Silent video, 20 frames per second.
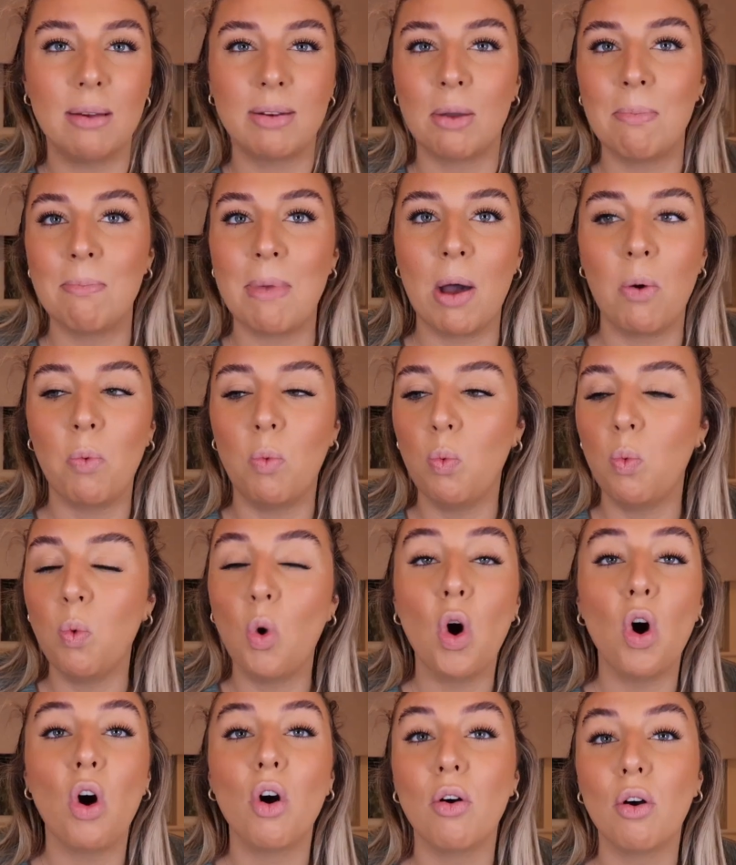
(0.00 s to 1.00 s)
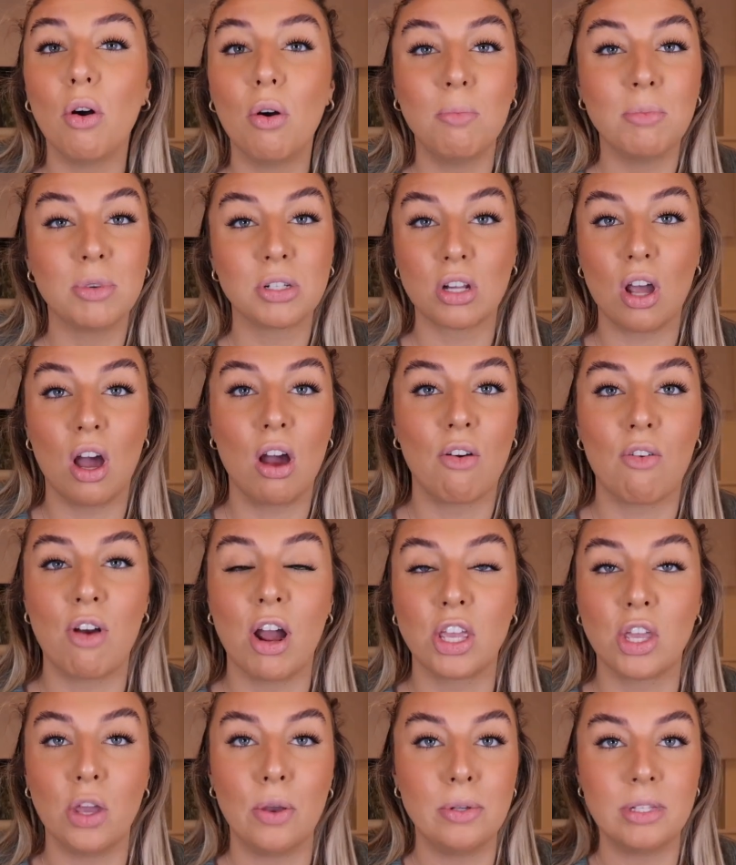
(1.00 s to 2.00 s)
no matter what mascara I
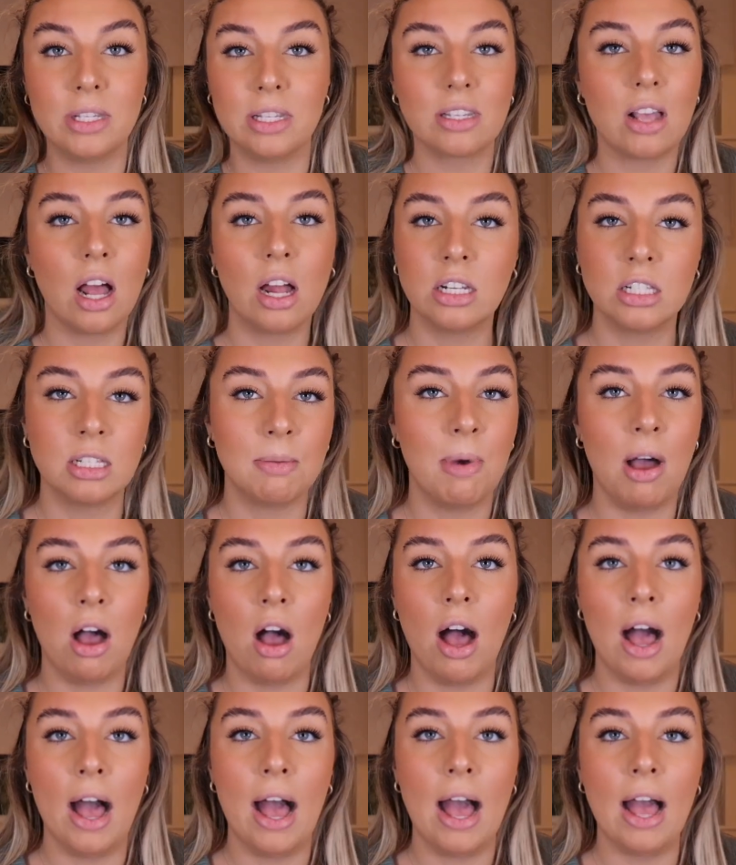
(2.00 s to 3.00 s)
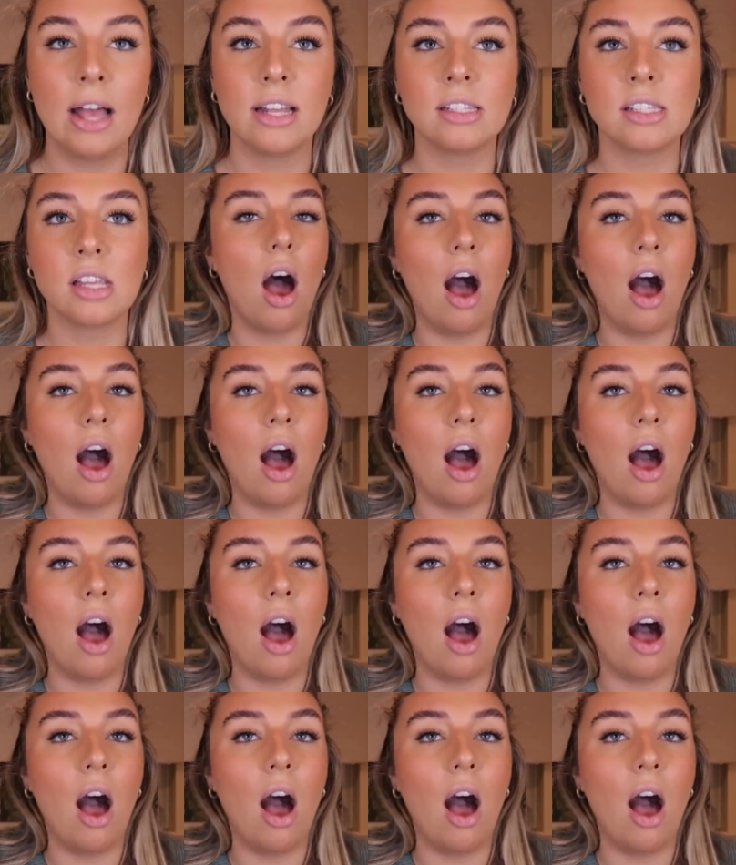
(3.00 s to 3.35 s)
use is under my eyes.